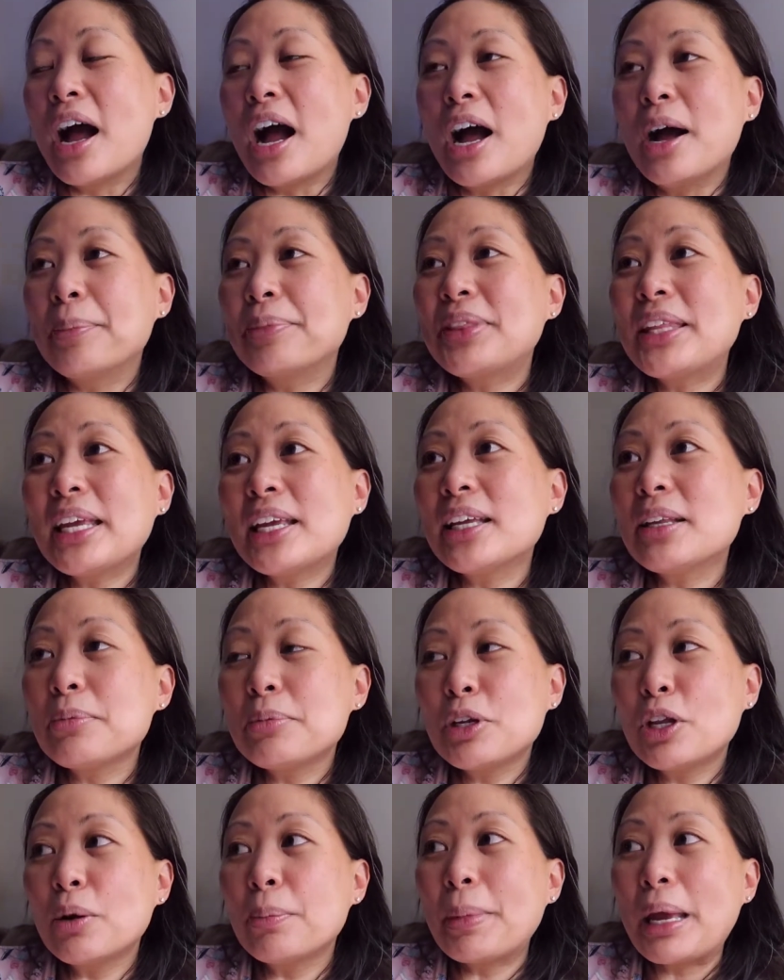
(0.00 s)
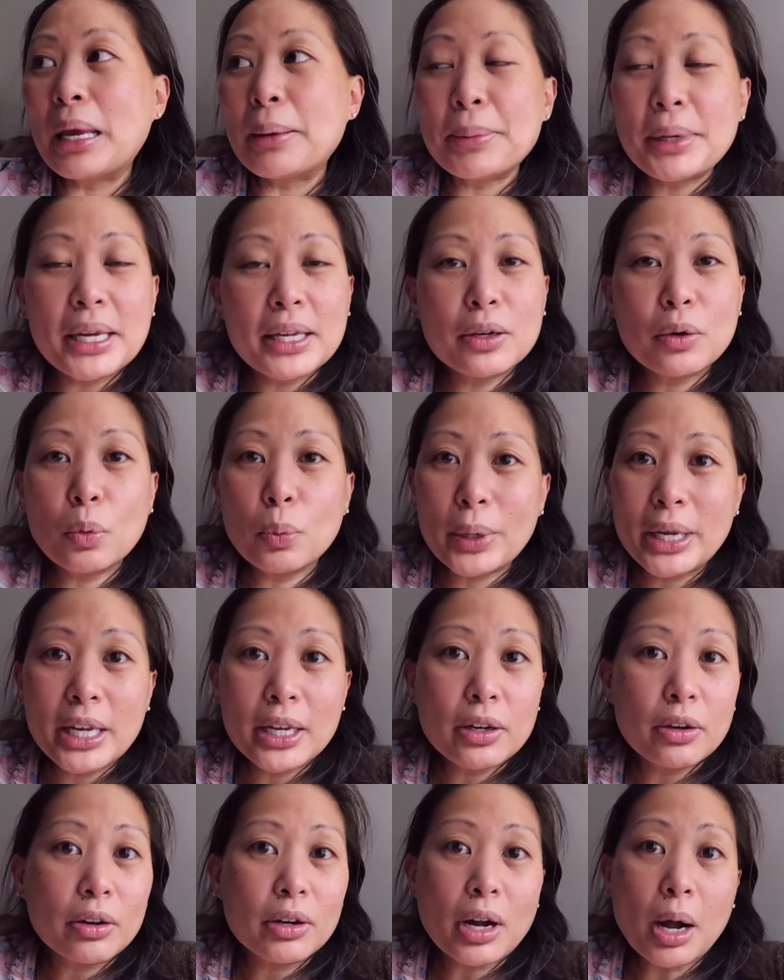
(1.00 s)
I'm thinking, you know, maybe in a
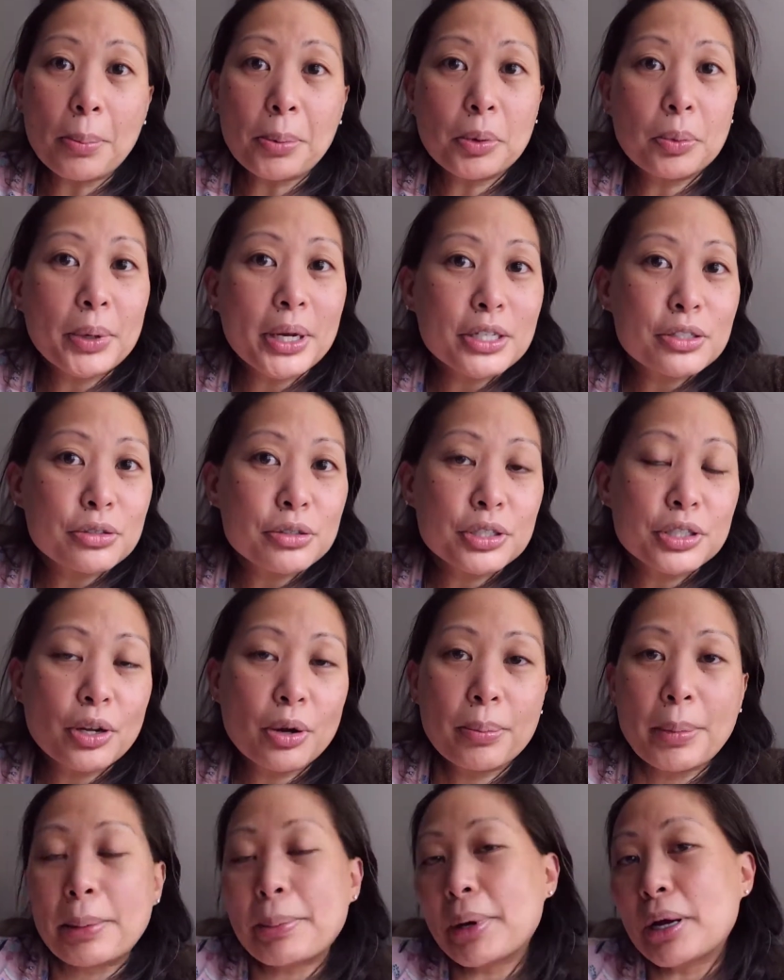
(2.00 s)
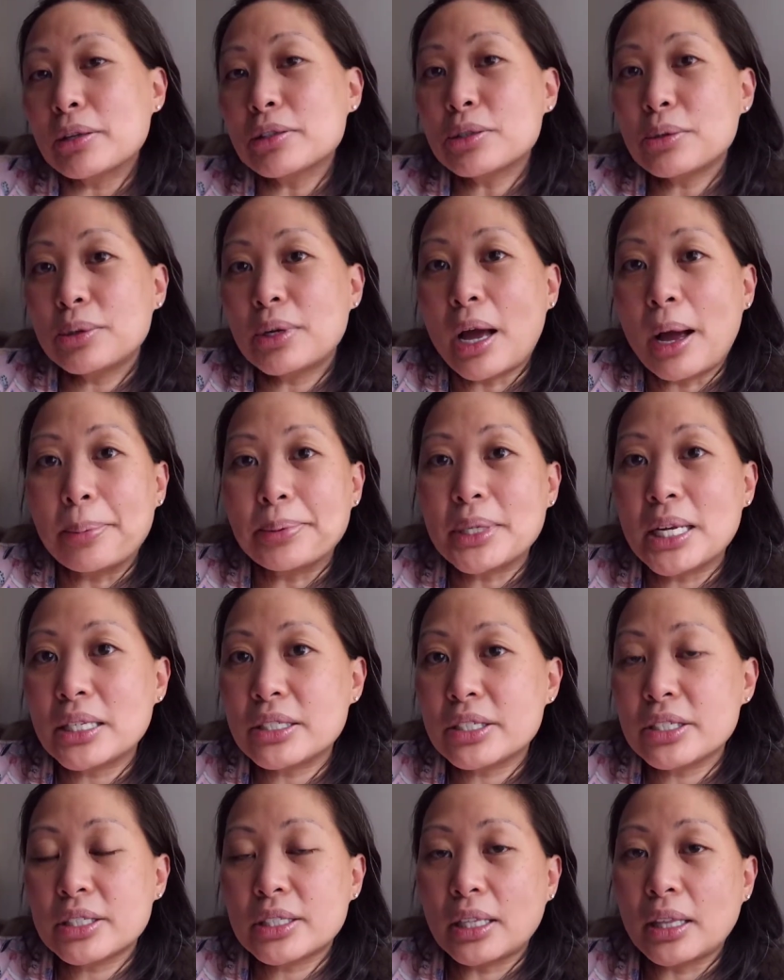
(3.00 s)
week or a couple weeks or so, maybe I'll do an
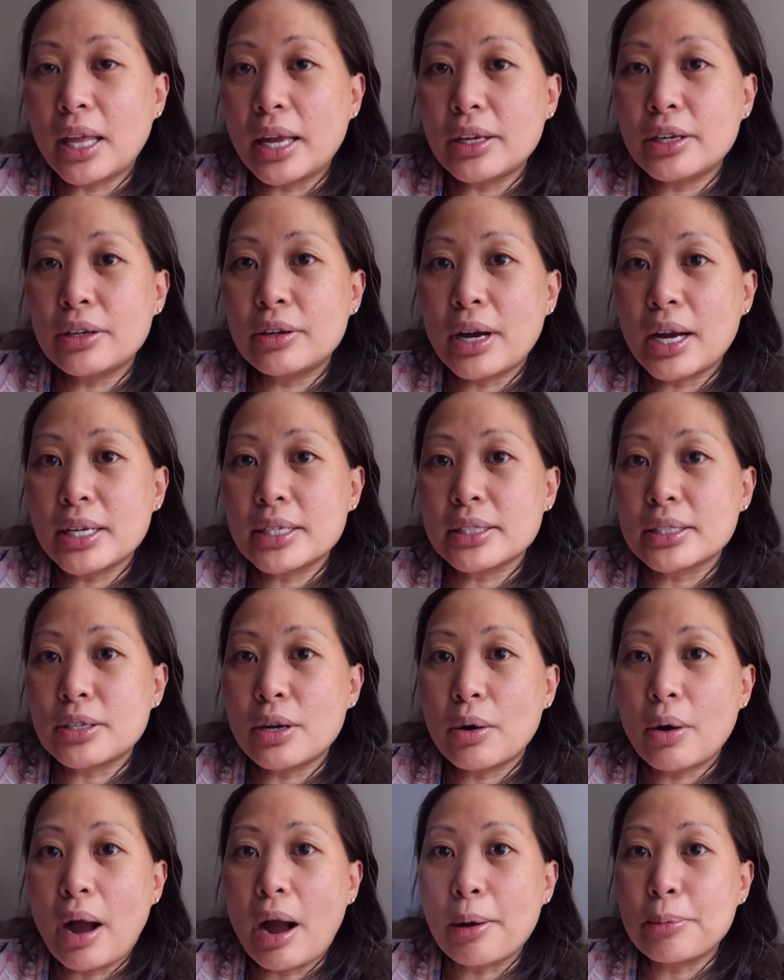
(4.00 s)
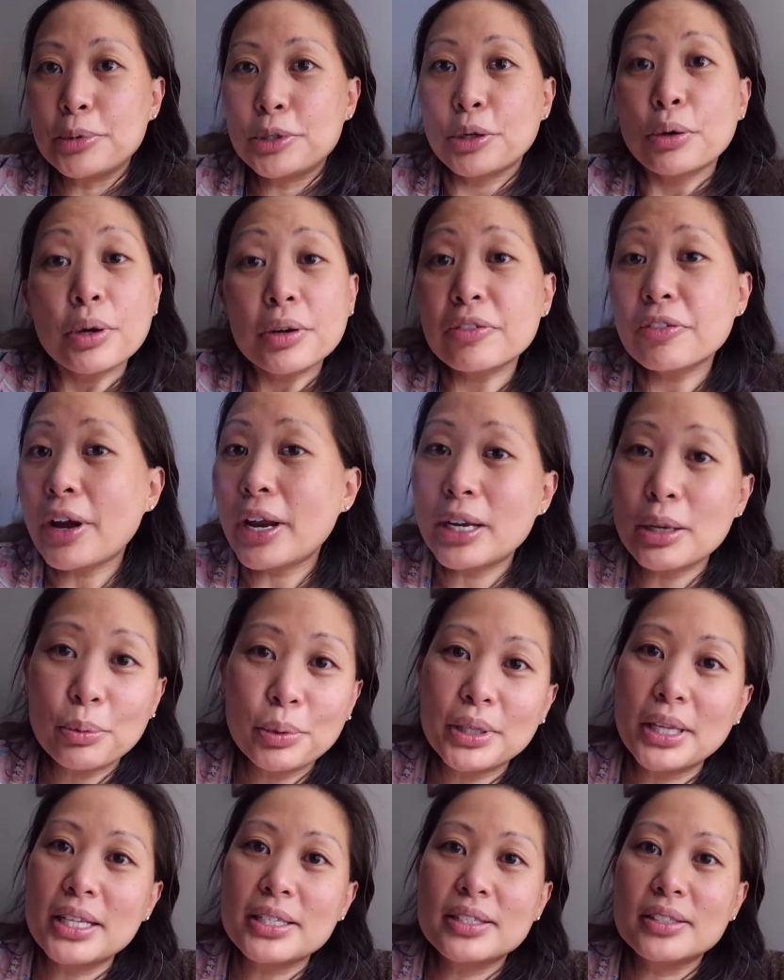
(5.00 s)
update just to let you guys know how I'm doing for
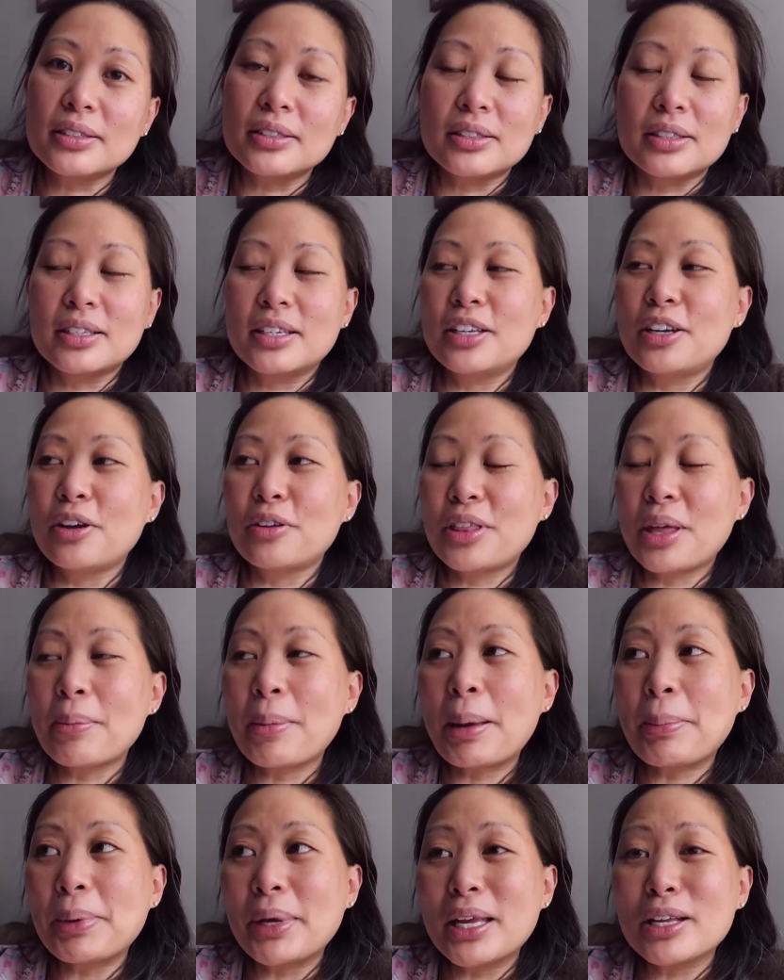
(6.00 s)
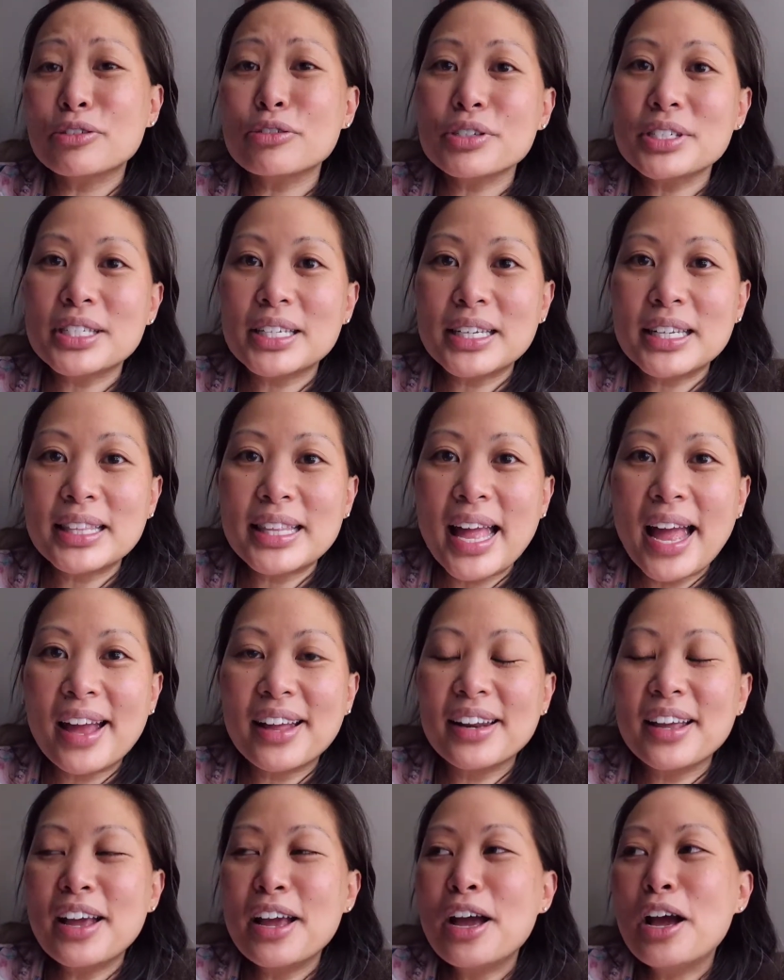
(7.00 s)
anyone that's, you know, that might be interested in
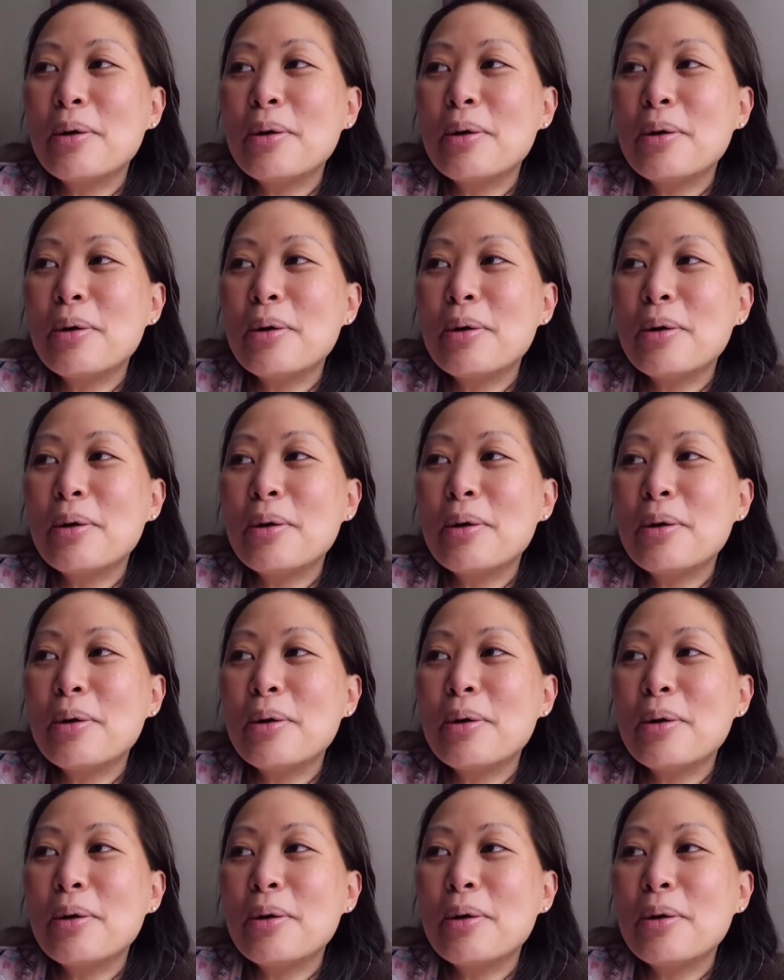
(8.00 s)
that.